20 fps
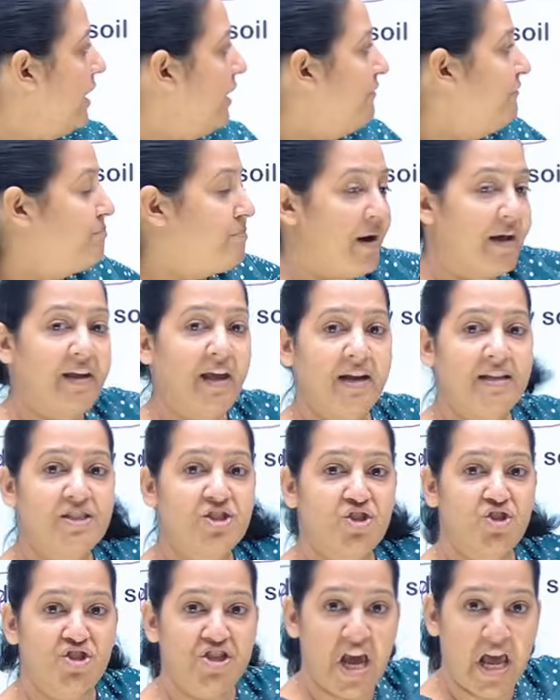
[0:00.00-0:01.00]
if burial is
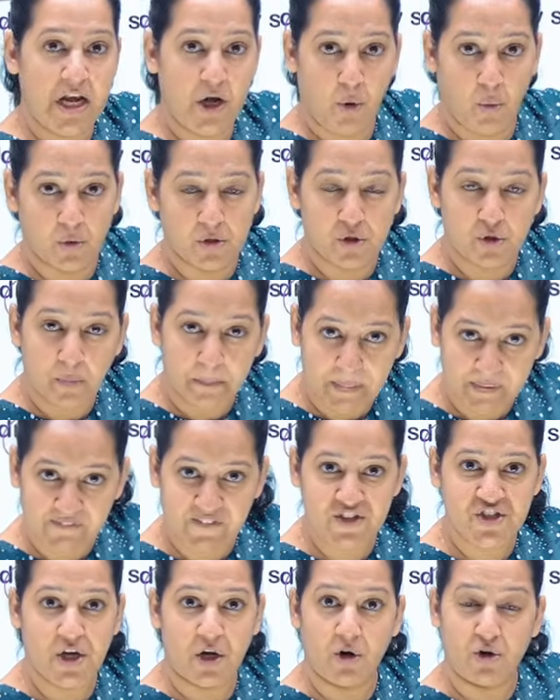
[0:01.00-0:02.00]
shallow,
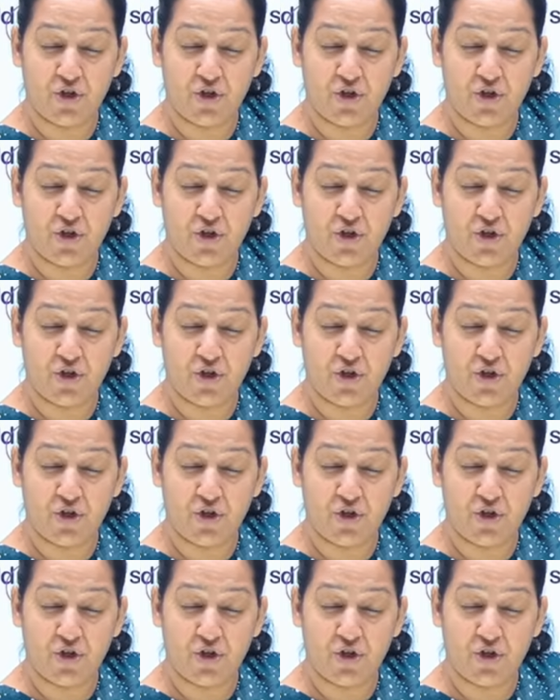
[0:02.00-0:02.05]
superficial